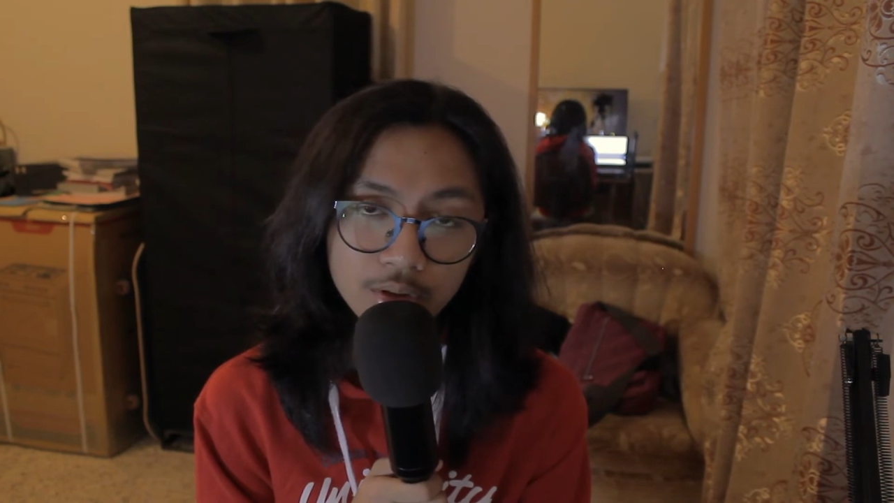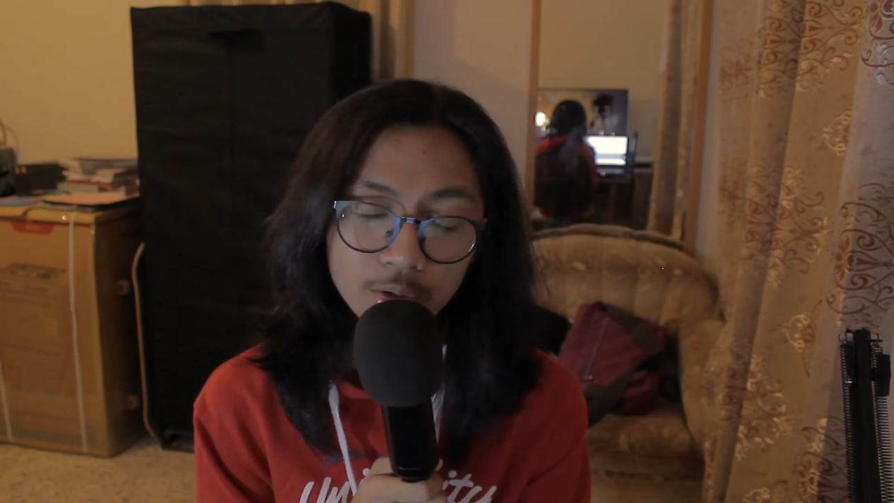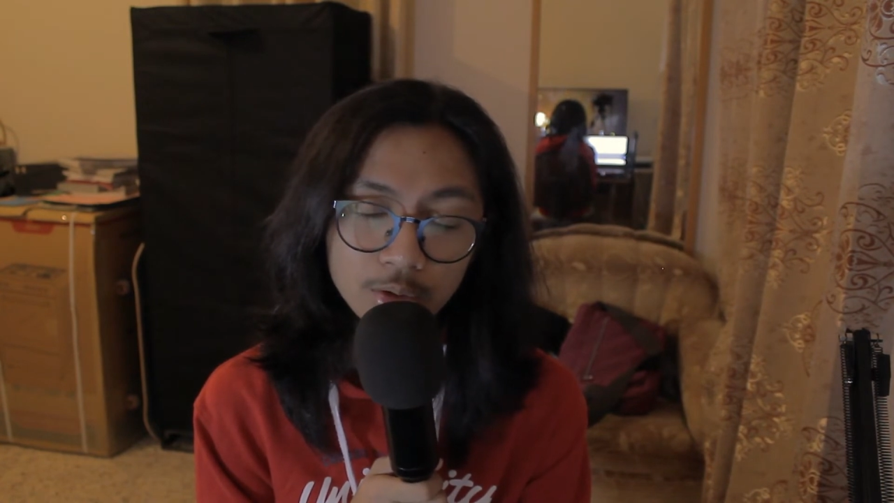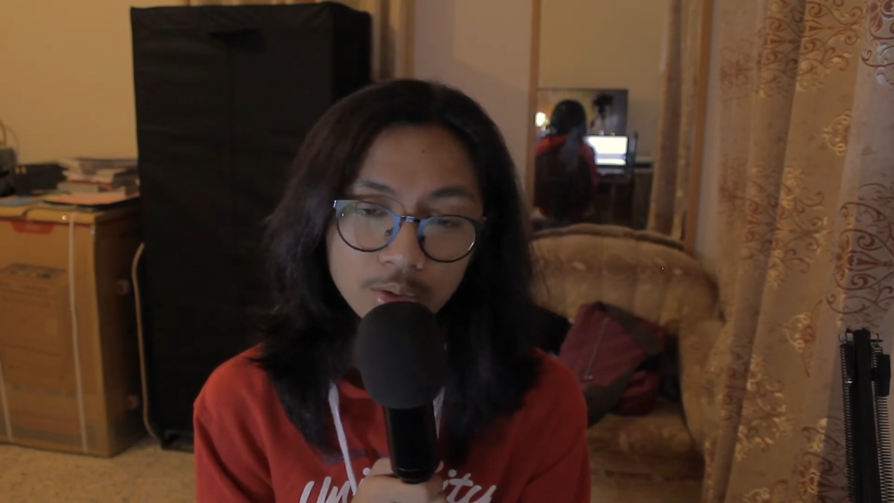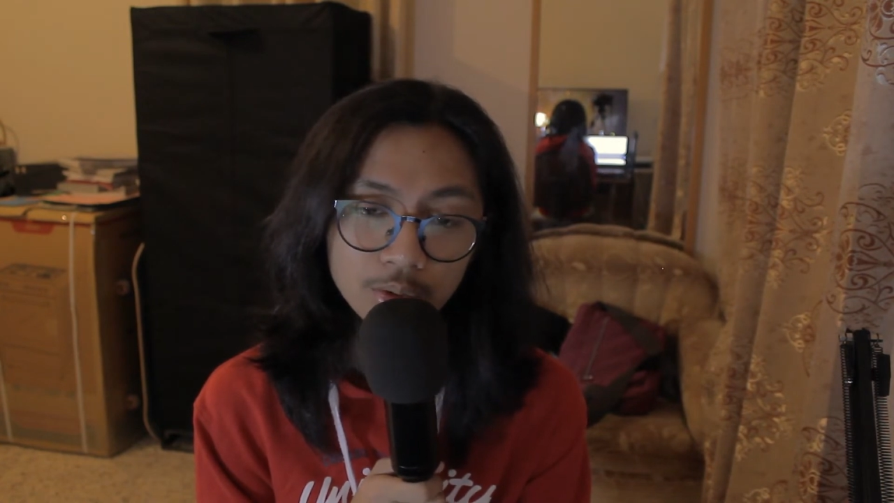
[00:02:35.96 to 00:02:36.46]

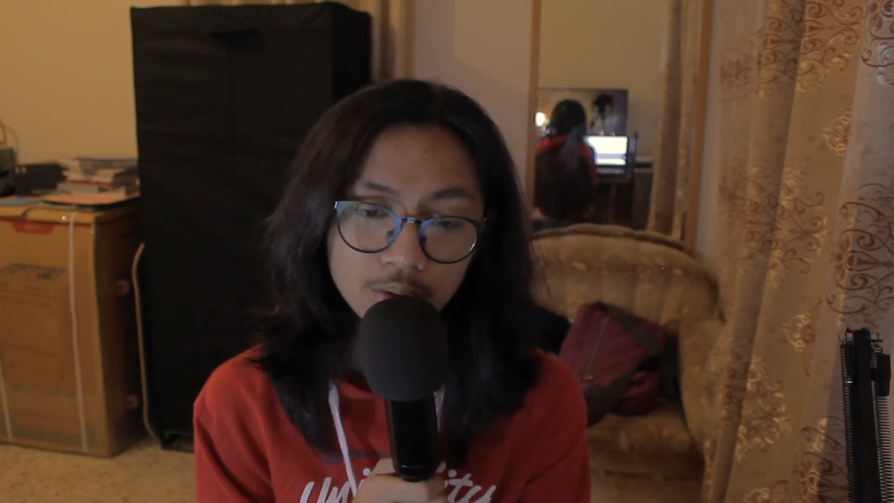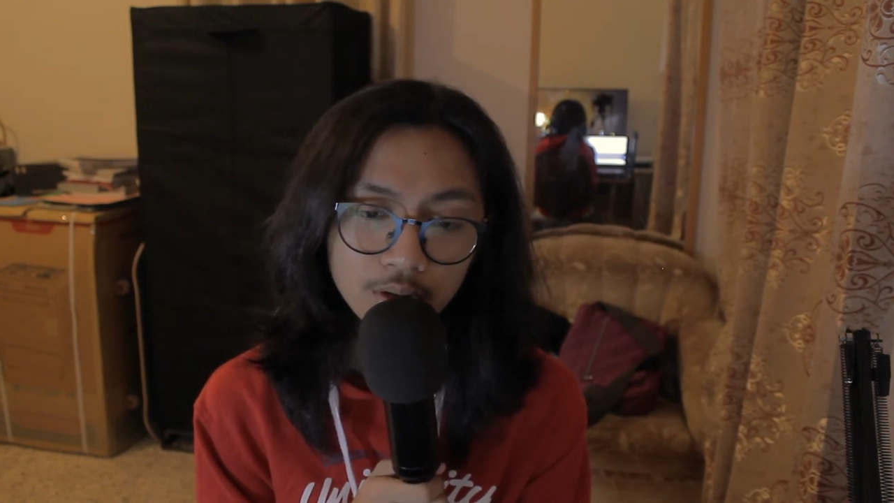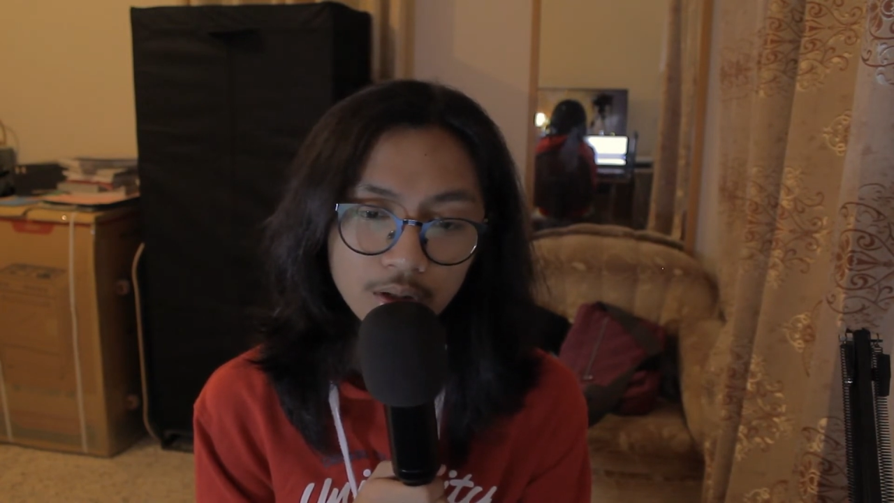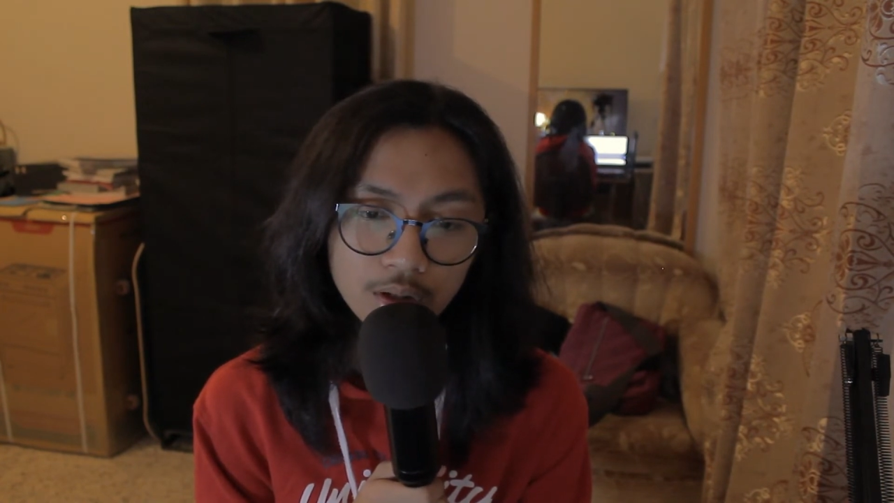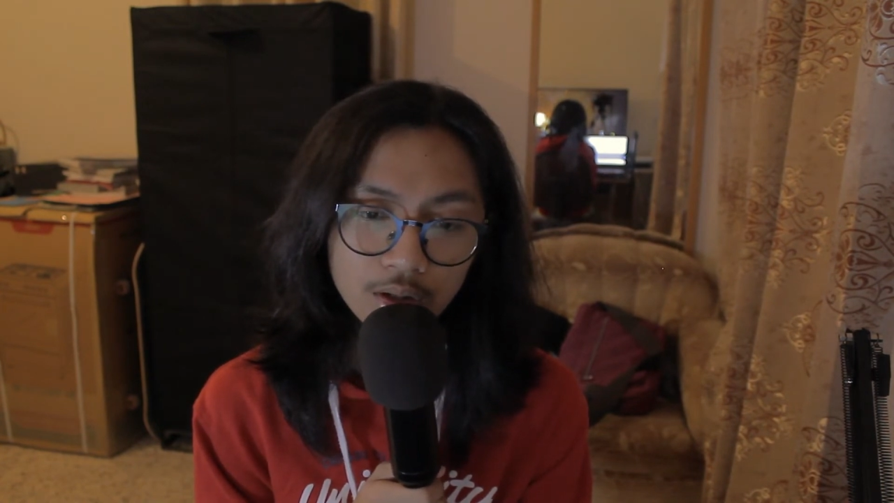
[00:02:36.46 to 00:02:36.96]
to
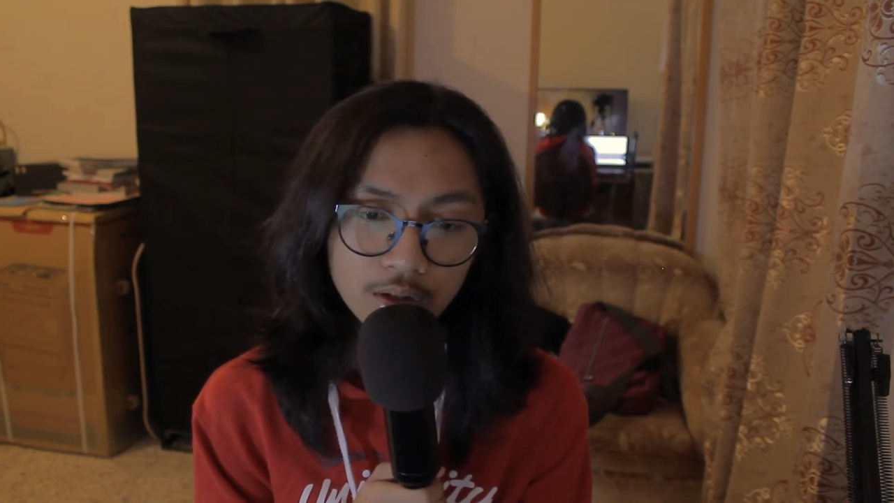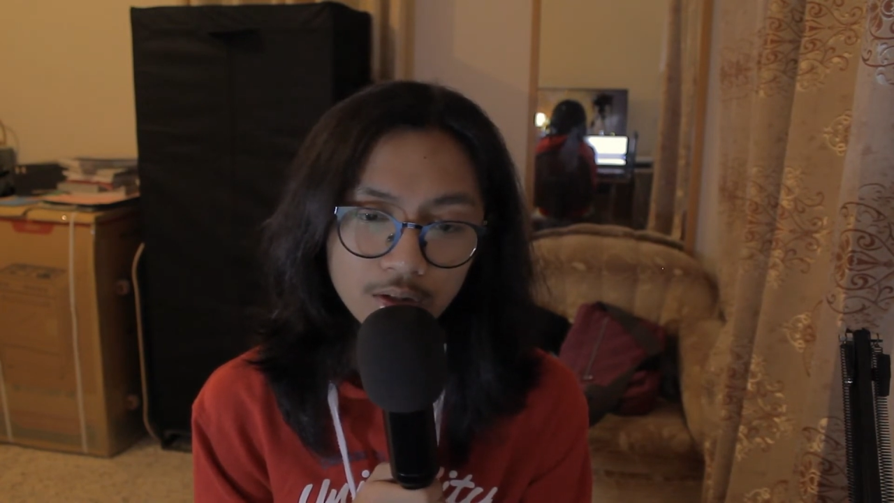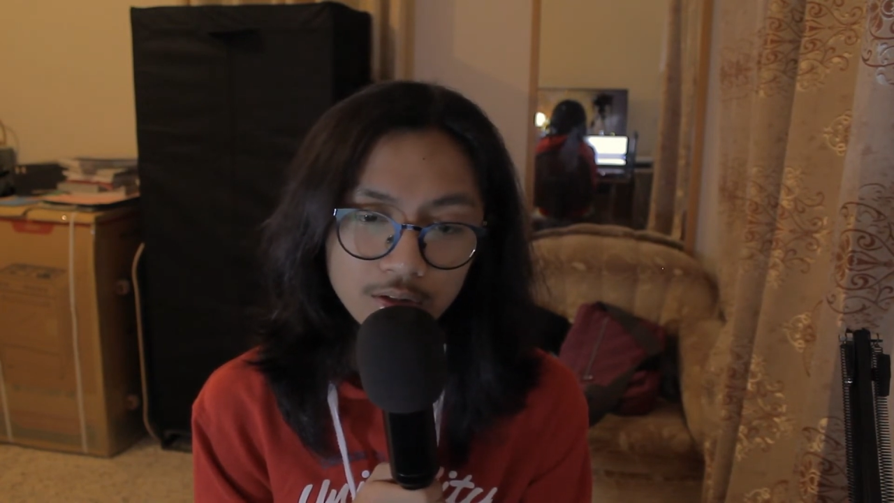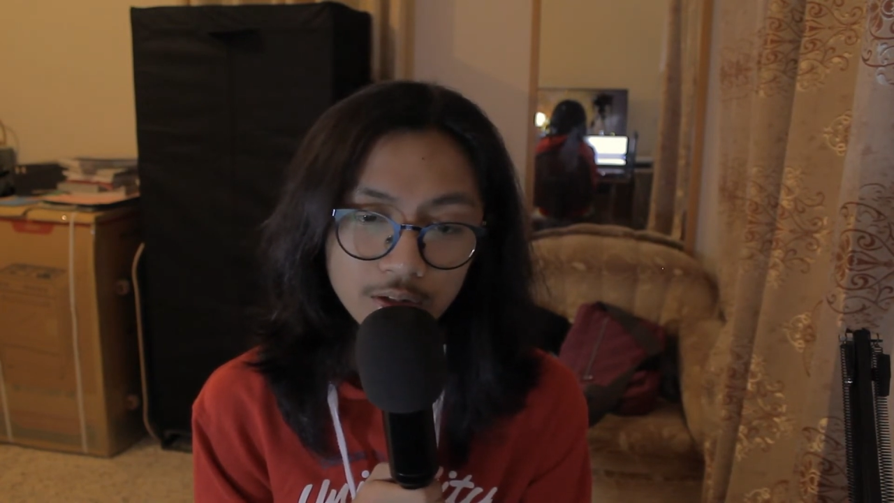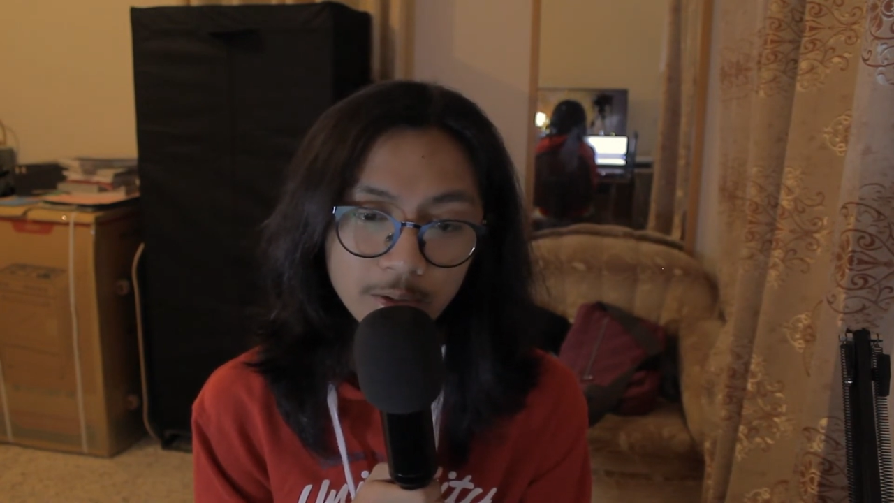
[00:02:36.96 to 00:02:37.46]

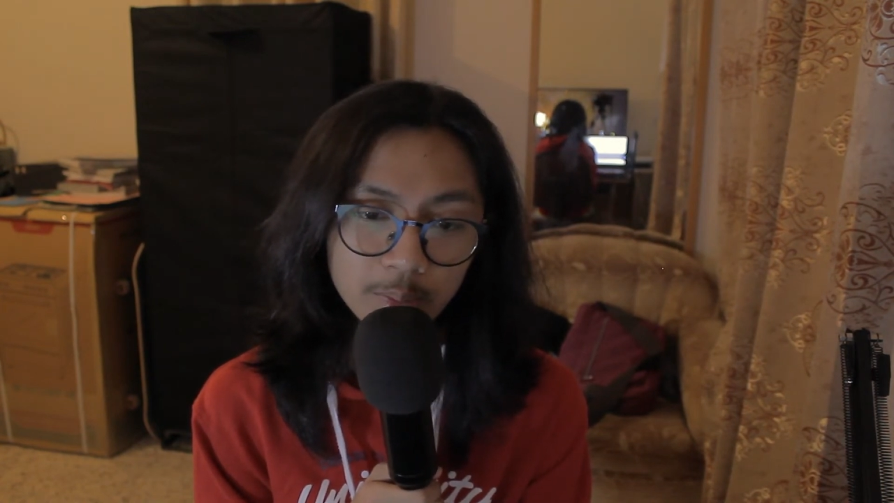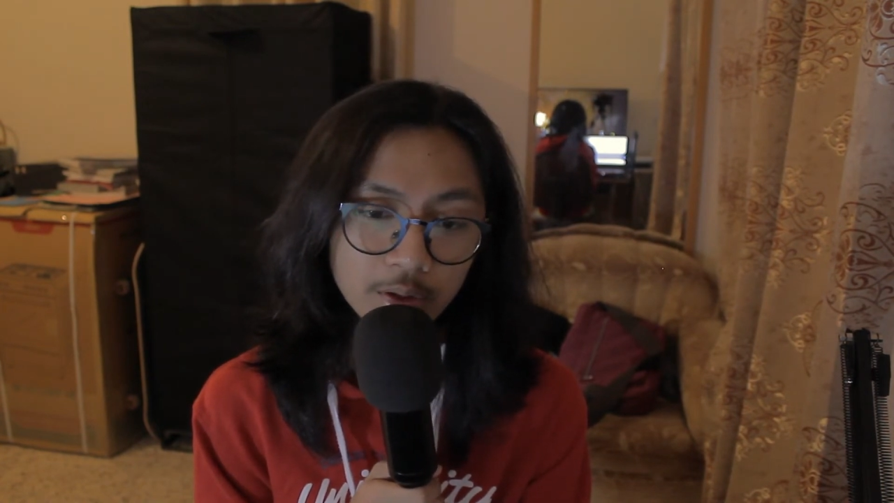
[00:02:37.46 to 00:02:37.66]
sleep